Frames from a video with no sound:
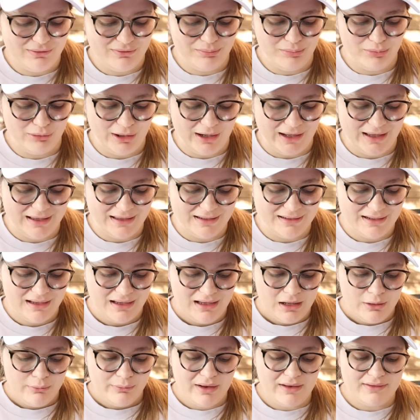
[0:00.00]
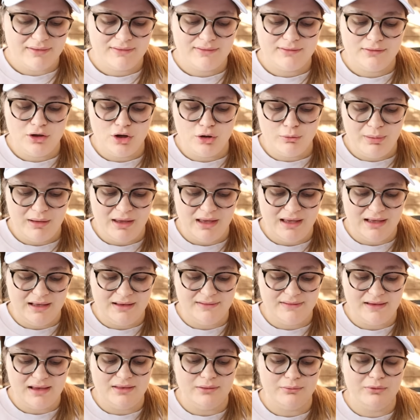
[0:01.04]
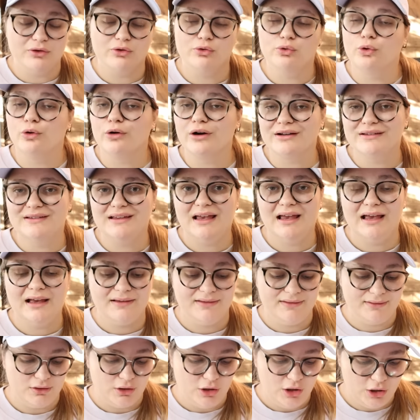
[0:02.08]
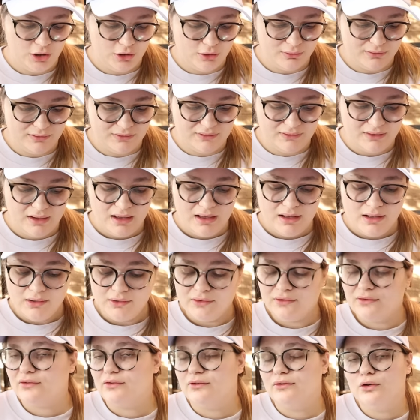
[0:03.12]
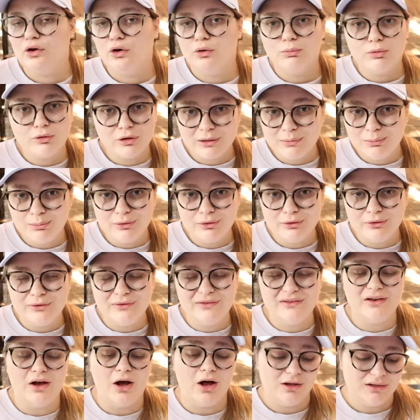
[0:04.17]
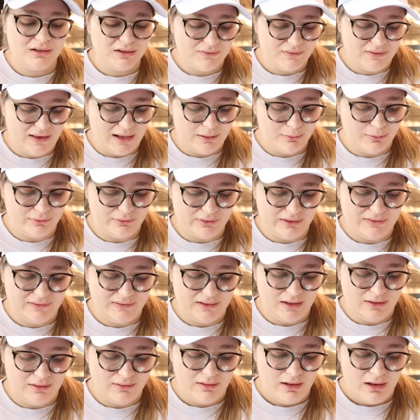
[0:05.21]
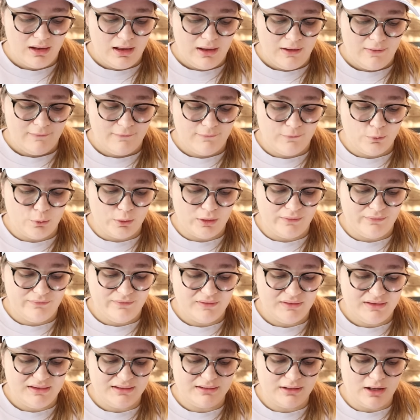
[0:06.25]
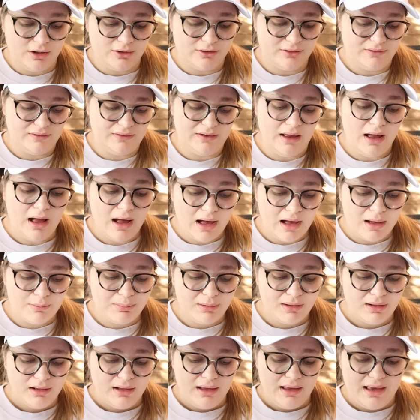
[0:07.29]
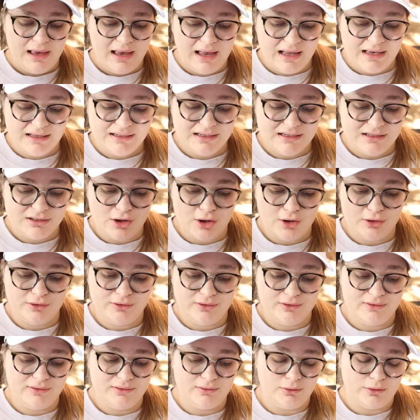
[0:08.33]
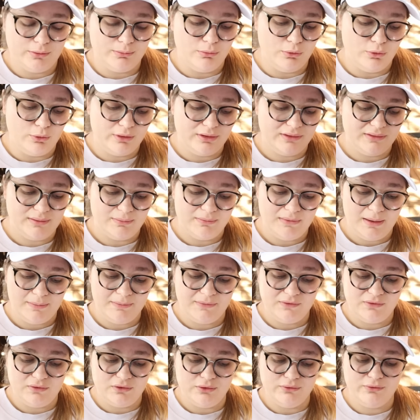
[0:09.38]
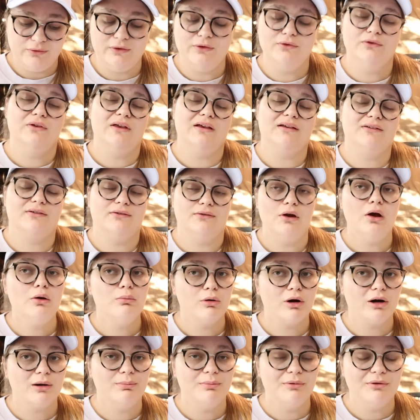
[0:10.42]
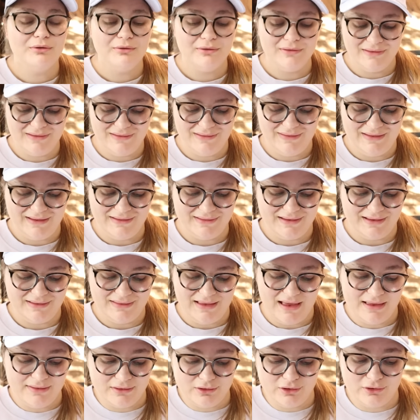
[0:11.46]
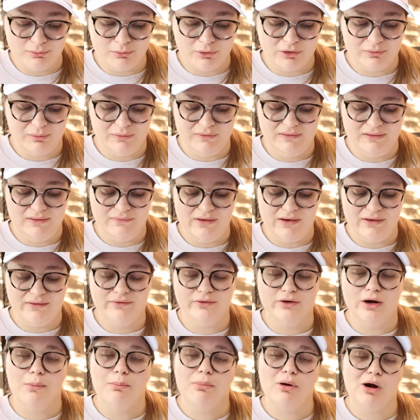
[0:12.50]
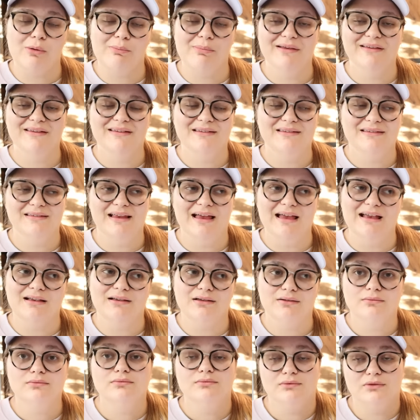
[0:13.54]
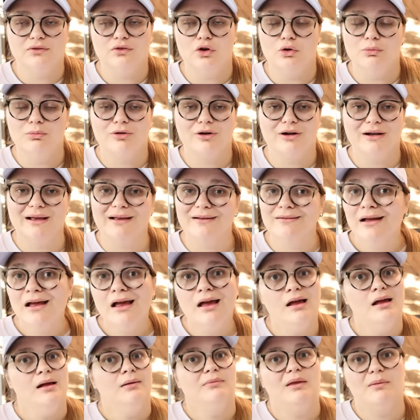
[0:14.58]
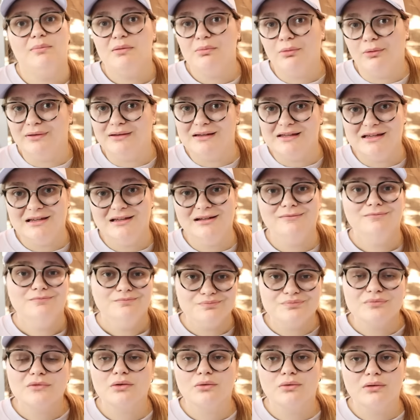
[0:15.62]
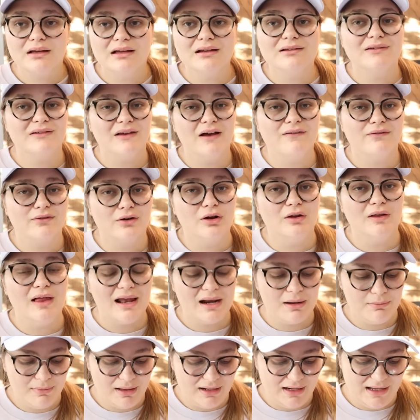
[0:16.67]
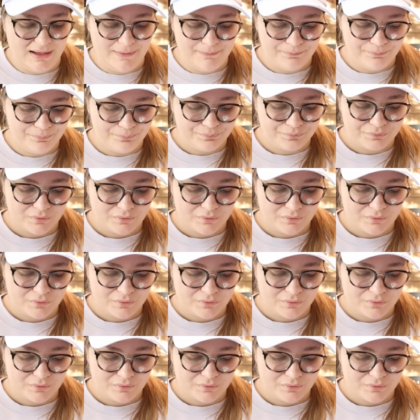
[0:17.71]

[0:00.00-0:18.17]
of brand. We've got snow pants, anything with Gore-Tex, coats, snowboard boots, all of that will resell for $50 and up, $80 or more, sometimes too for those like snowboard boots, things like that that are more specific for a purpose like snowboarding that people need can sell for a lot of money.